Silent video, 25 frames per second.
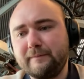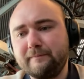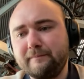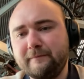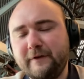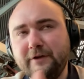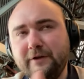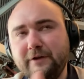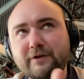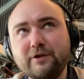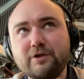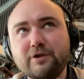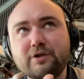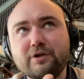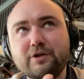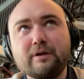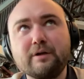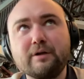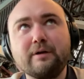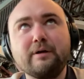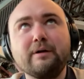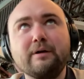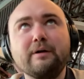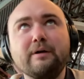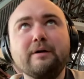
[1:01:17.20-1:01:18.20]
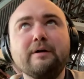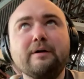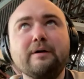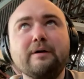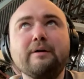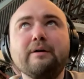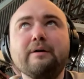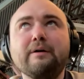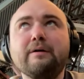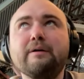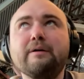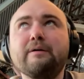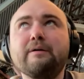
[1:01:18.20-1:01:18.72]
vintage uh, uh,
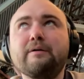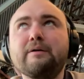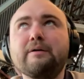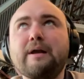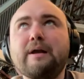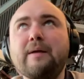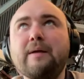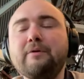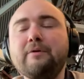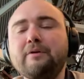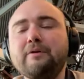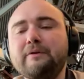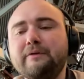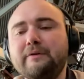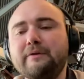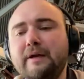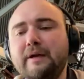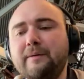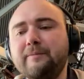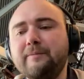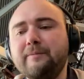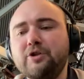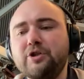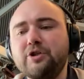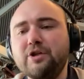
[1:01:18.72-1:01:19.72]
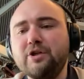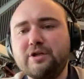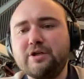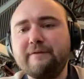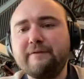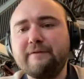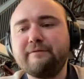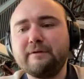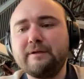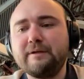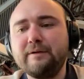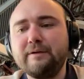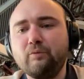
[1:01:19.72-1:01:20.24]
uh, climate climate change
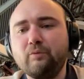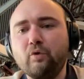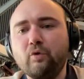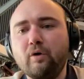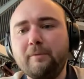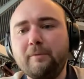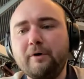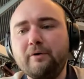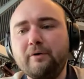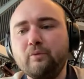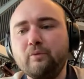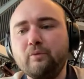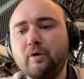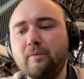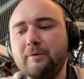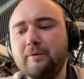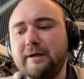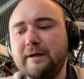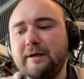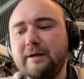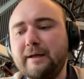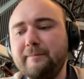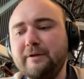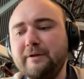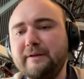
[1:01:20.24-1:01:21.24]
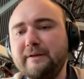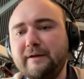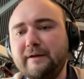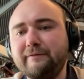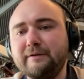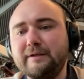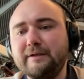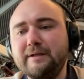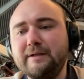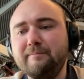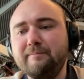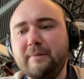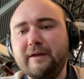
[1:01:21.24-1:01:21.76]
definitely warmer warmer climate
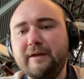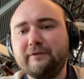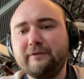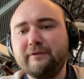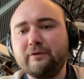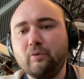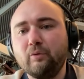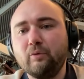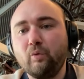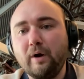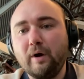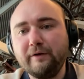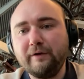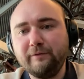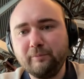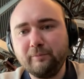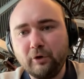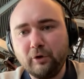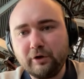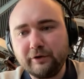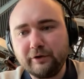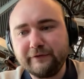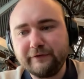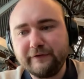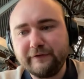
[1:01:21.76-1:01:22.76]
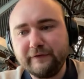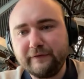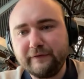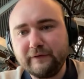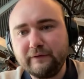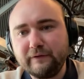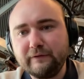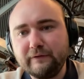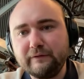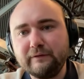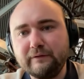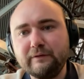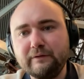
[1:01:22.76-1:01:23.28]
definitely makes the wines more
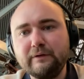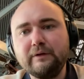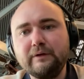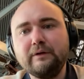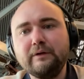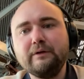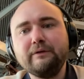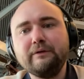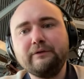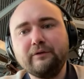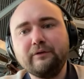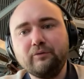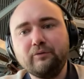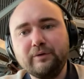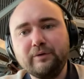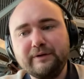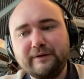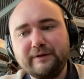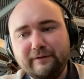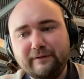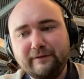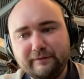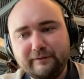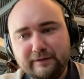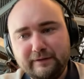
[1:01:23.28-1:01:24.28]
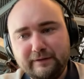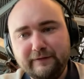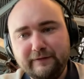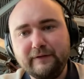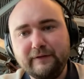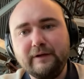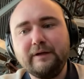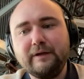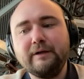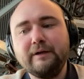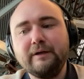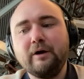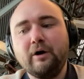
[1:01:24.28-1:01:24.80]
consistent so we're definitely
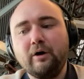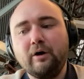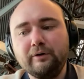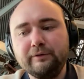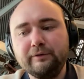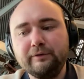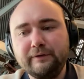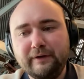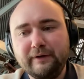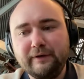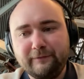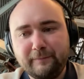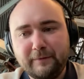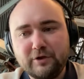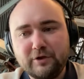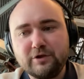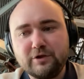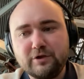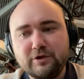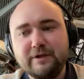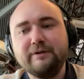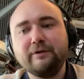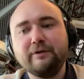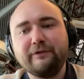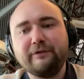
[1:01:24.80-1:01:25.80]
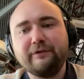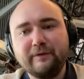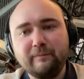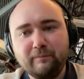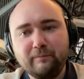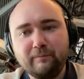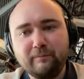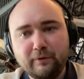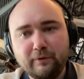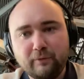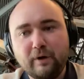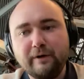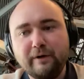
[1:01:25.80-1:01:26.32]
seeing on especially the
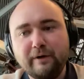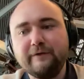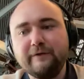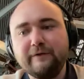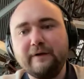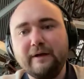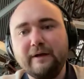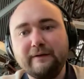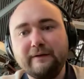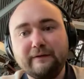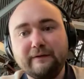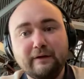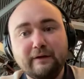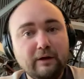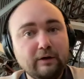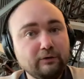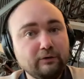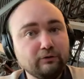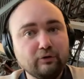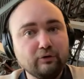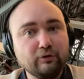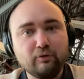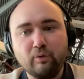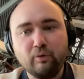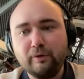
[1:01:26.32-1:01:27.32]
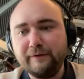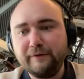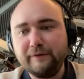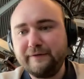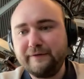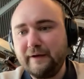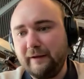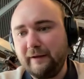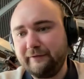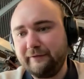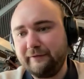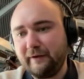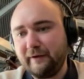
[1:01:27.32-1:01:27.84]
simpler wines that the quality
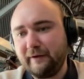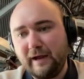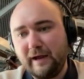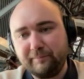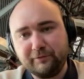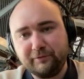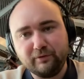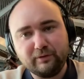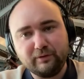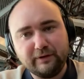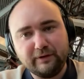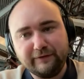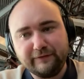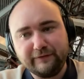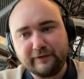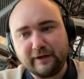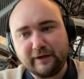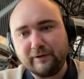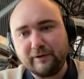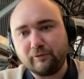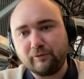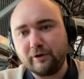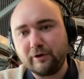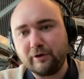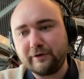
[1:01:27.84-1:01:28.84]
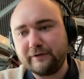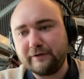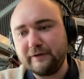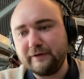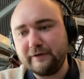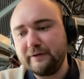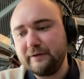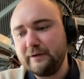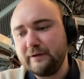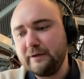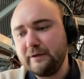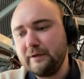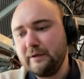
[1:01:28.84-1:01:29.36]
has absolutely
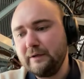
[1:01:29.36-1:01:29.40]
skyrocketed